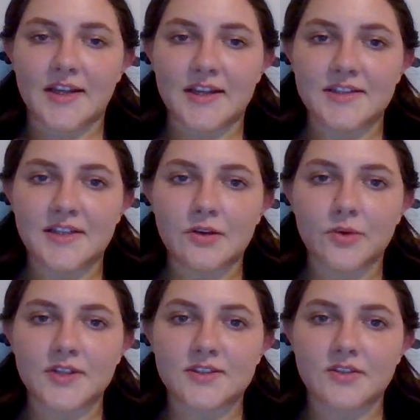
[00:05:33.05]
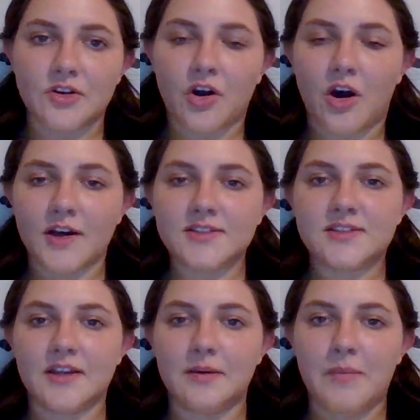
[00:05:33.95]
it decreases our cost
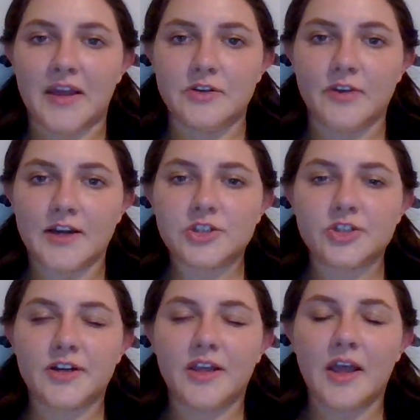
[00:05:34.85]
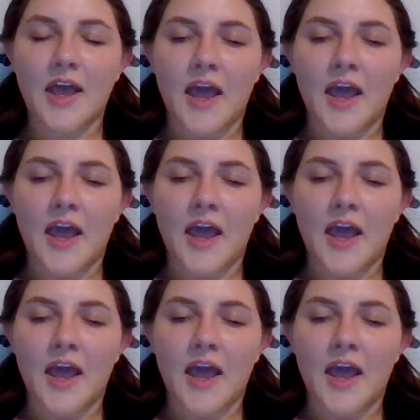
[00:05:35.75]
in manufacturing.